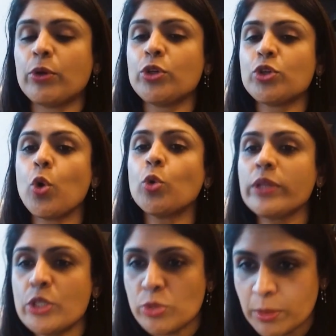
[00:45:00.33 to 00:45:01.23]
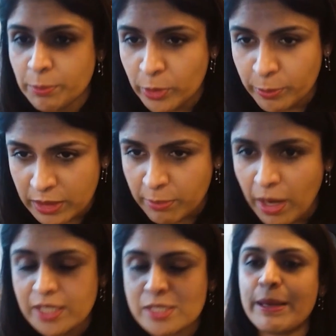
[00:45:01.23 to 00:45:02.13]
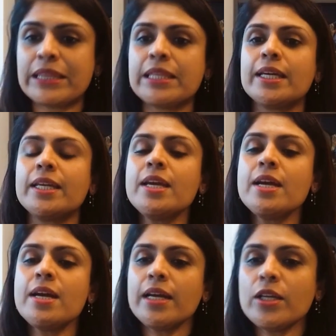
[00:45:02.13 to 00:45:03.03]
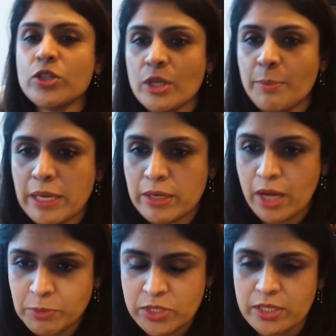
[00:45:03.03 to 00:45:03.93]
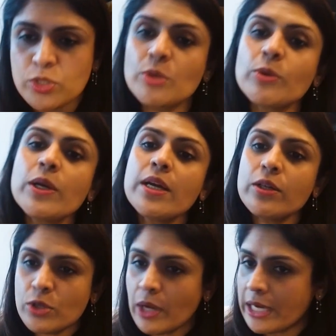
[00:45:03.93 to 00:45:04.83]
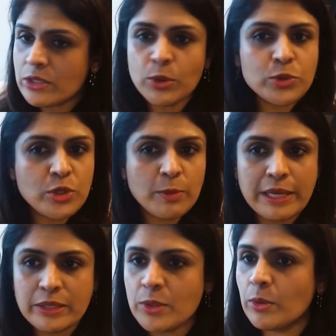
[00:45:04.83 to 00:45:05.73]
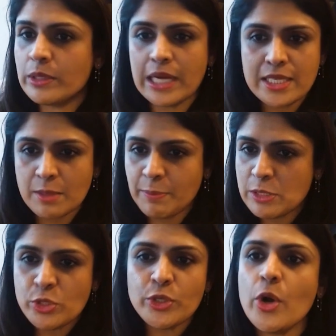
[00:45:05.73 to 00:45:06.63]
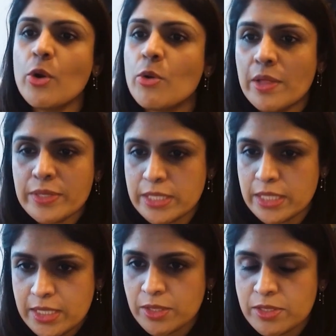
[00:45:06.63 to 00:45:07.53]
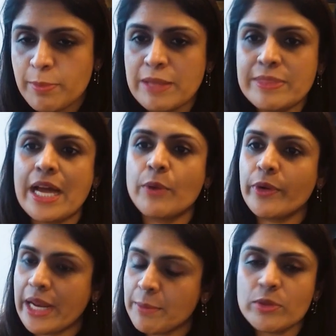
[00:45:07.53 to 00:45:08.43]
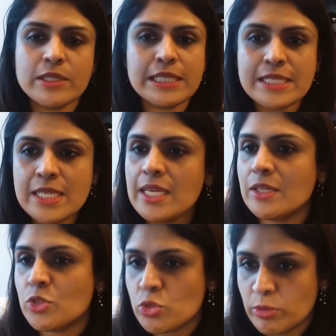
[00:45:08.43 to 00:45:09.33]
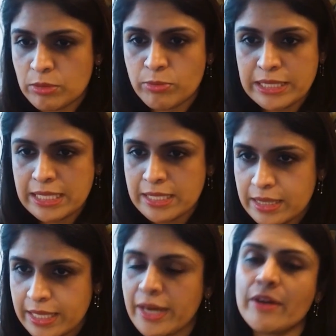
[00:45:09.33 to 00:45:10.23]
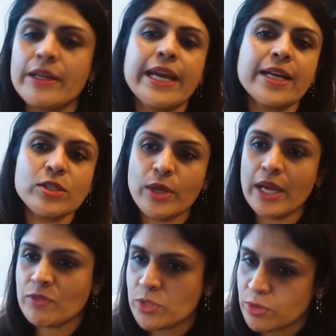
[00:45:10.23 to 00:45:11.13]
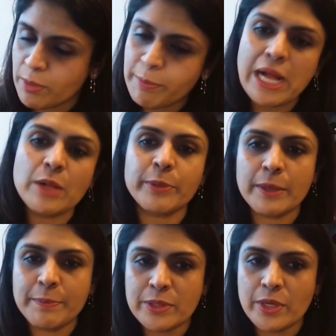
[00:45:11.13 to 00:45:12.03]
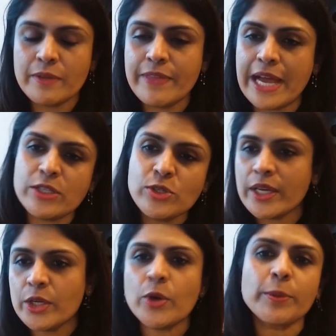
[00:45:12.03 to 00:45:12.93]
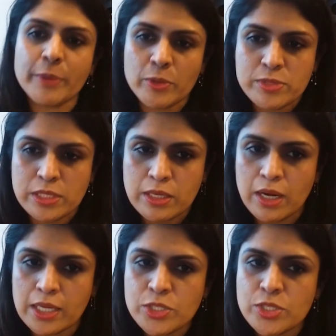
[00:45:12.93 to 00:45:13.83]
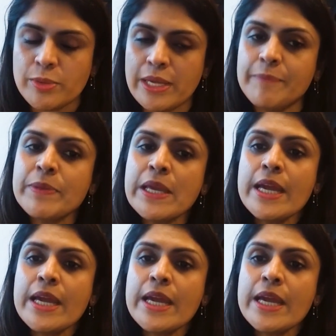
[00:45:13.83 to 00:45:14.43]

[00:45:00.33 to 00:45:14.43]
or you should only do the poop in the box method. It should be an option. So I told you about the colonoscopy, so you know all the details about that. We're able to see and treat right then and there. Yes, you have to do the bowel prep and all of that. So you kind of know the pros and cons to it.